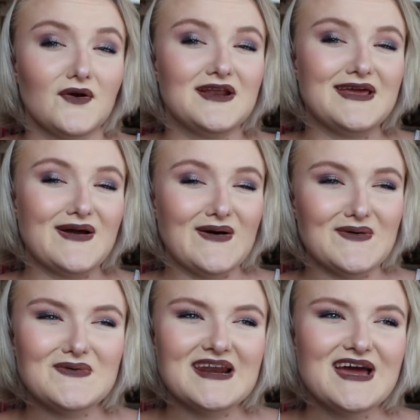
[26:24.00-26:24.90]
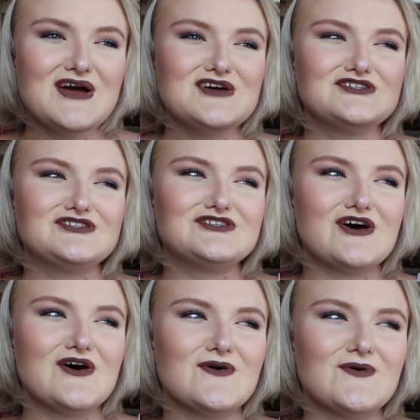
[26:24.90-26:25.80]
already own.
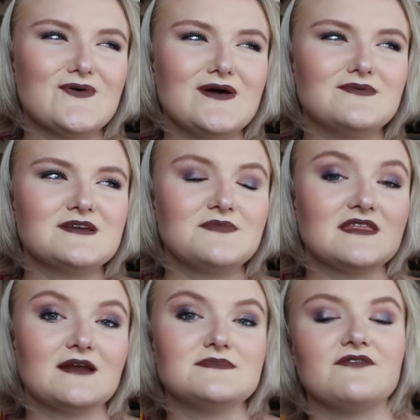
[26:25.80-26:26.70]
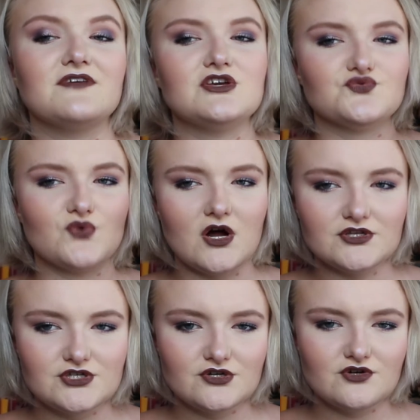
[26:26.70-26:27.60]
So it was something that I'm definitely
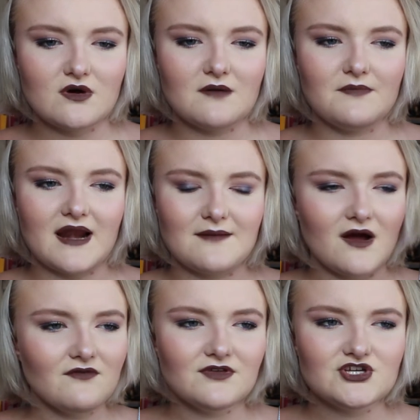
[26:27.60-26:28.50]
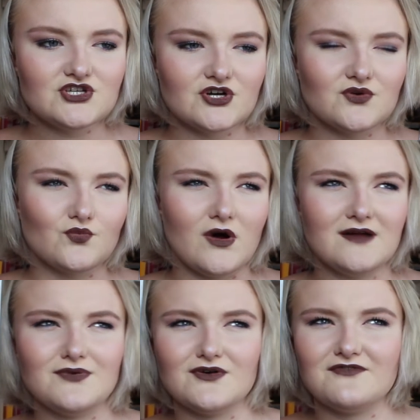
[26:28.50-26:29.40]
drawn to, but I'm not really sure
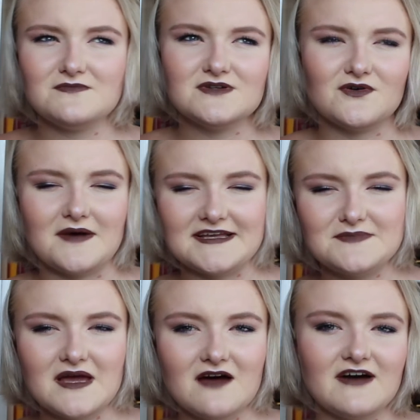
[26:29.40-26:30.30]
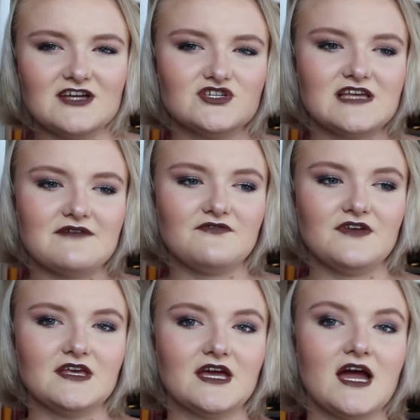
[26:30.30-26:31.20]
what perfumes it reminds me of. I just have a
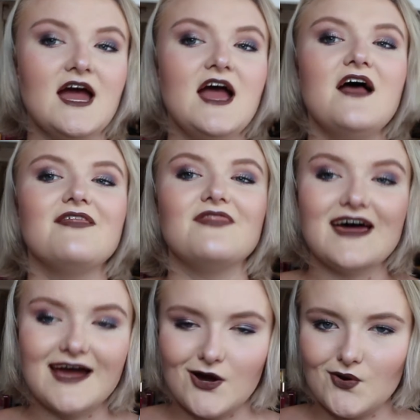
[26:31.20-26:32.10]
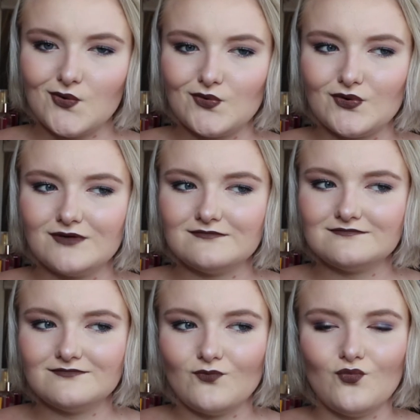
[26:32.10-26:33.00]
feeling that I own
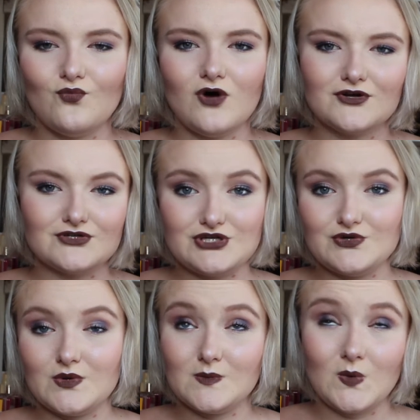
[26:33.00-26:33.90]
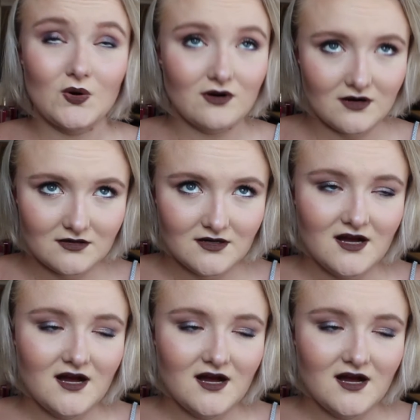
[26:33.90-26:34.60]
one or two or more